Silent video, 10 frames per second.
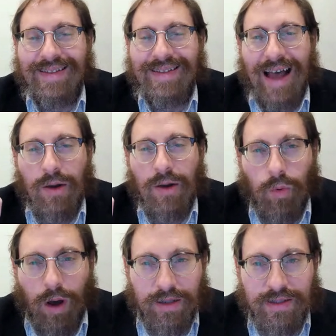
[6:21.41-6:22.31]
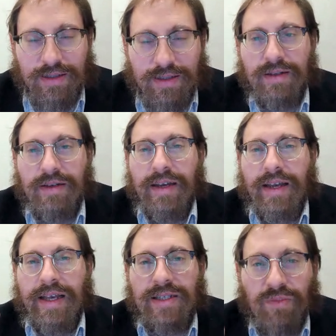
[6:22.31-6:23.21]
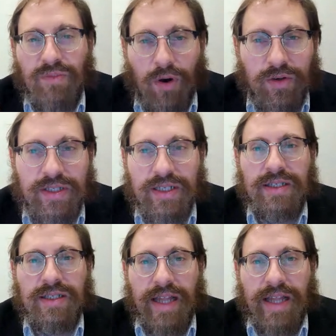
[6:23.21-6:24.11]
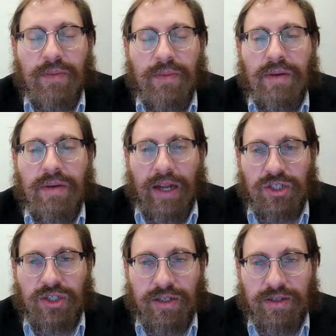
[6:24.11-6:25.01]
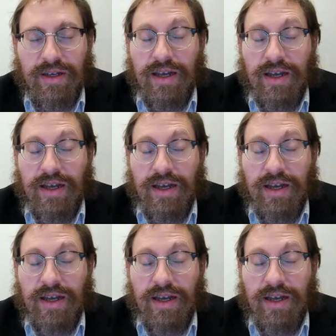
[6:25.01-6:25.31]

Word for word: Not once is Moses' name mentioned.